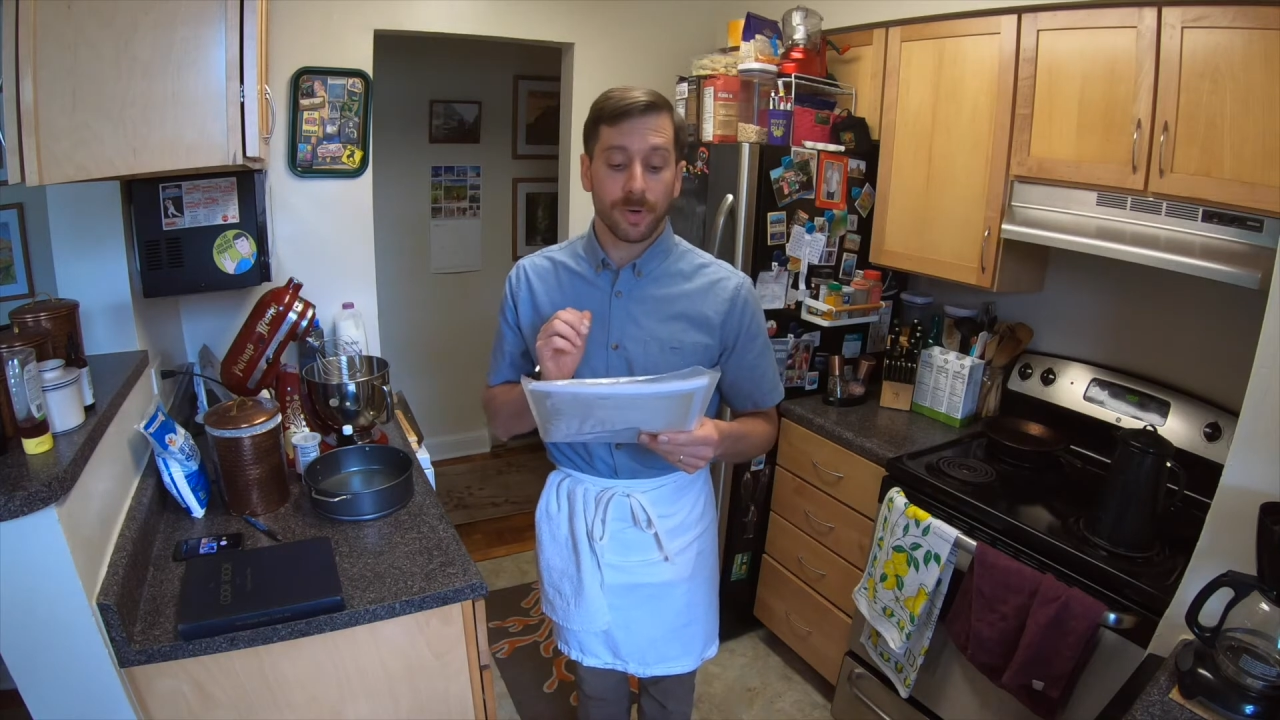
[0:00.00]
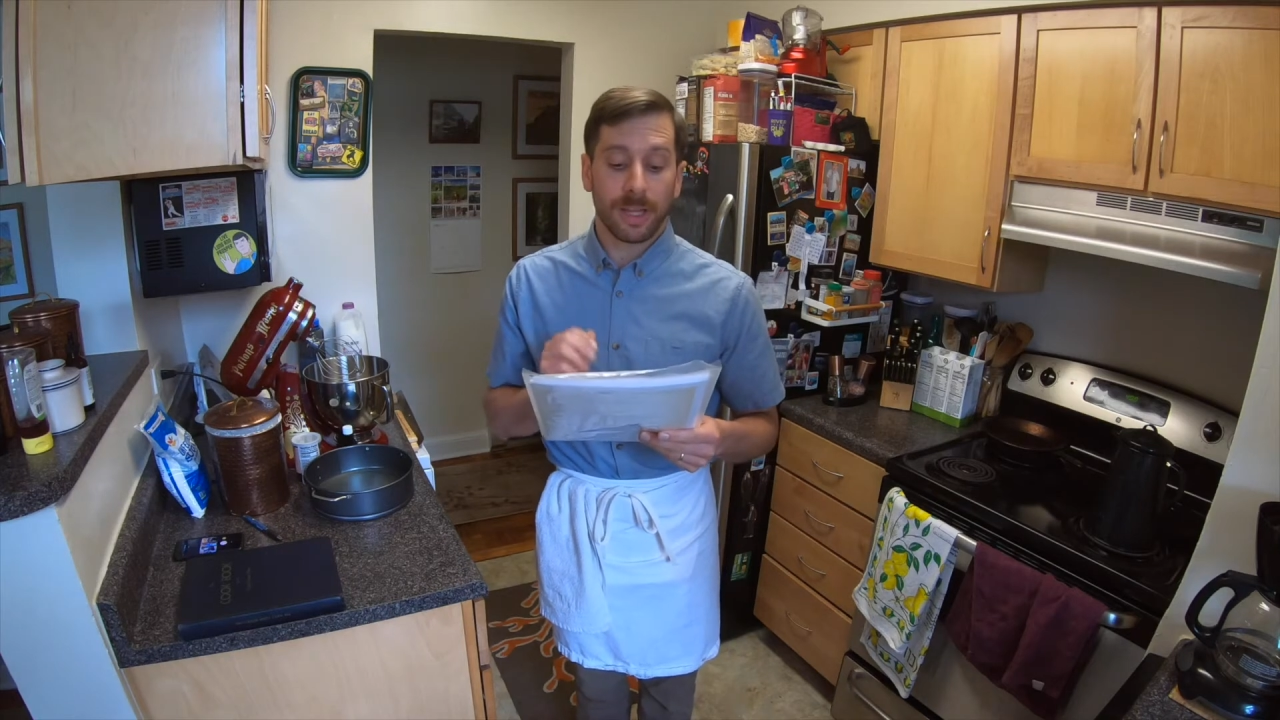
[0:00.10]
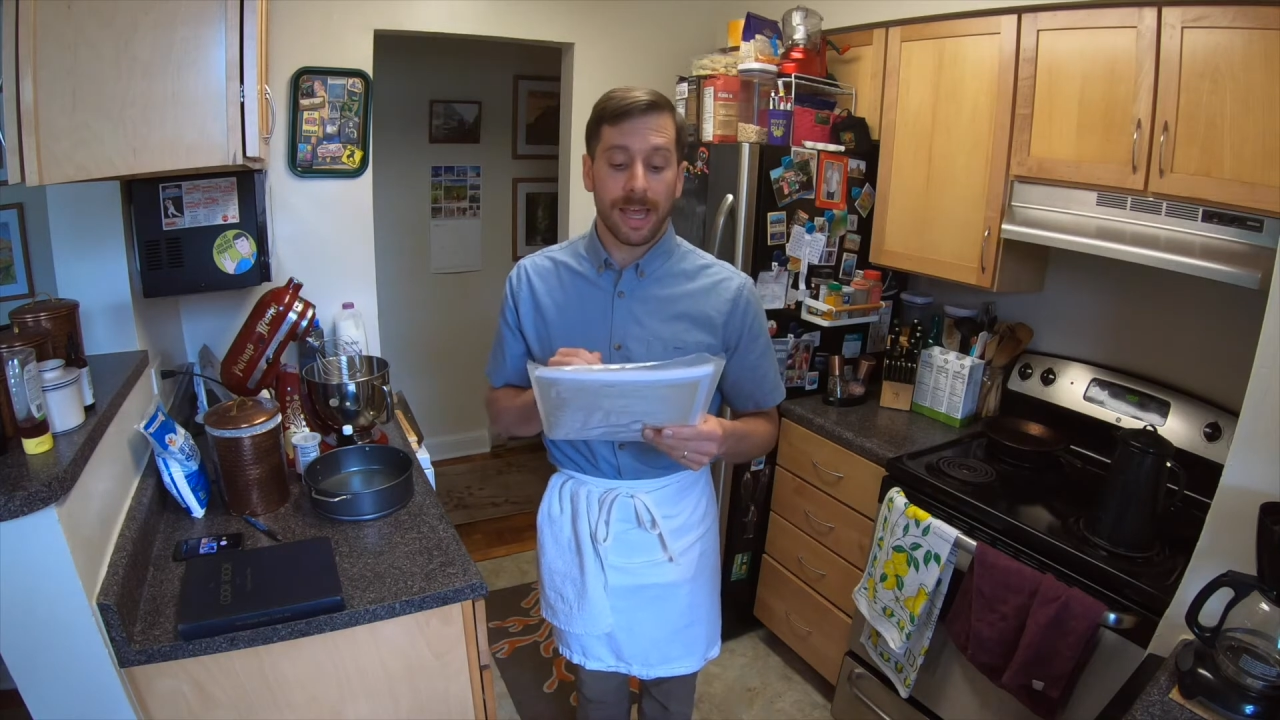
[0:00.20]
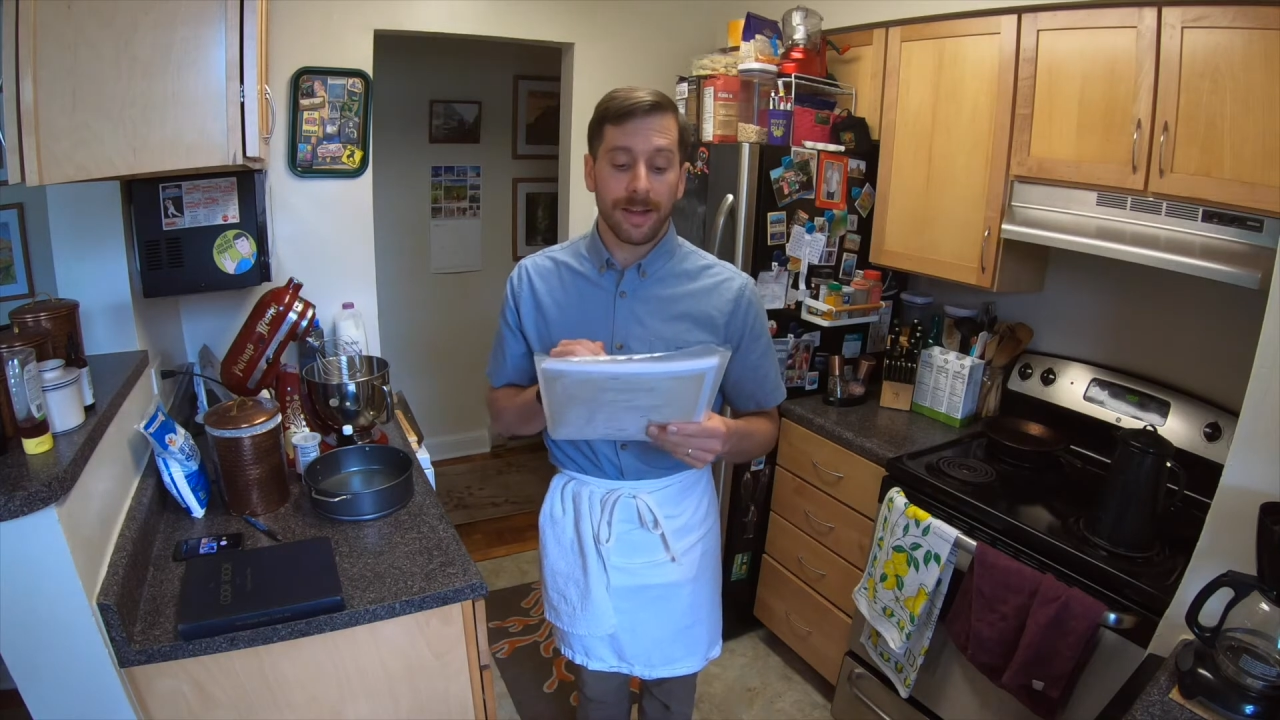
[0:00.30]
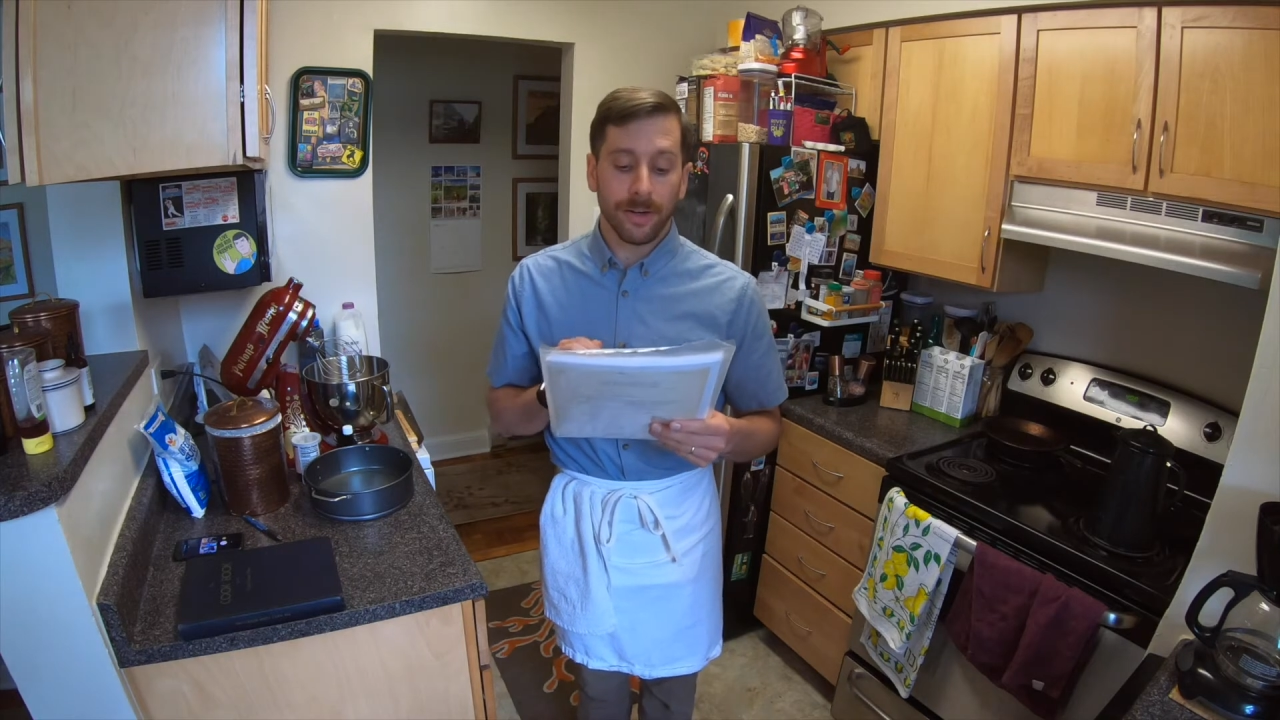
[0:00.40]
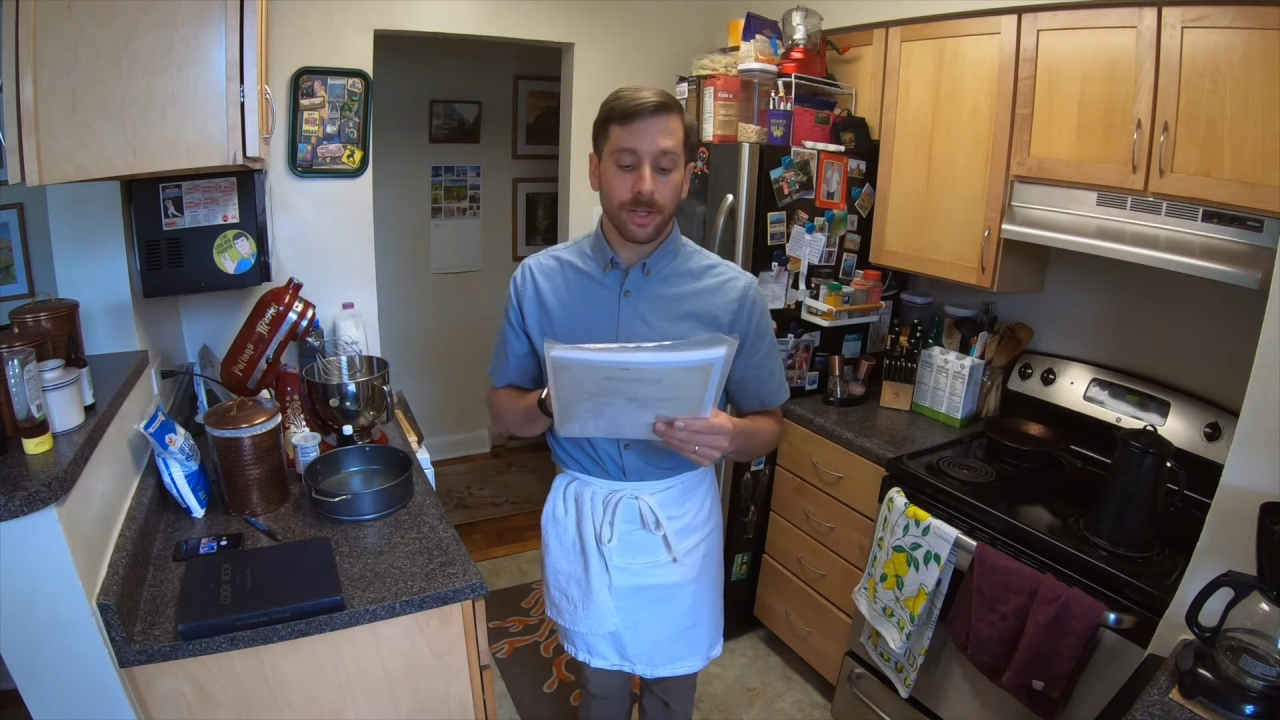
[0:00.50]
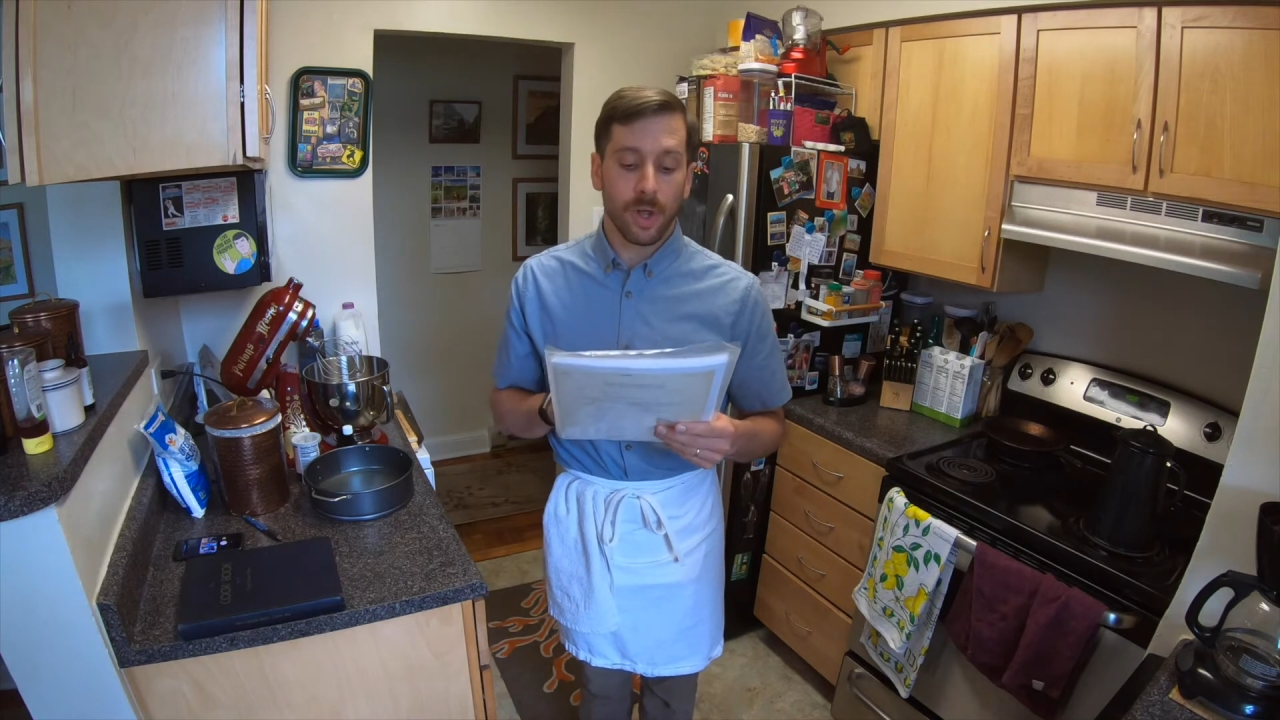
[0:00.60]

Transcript: layer,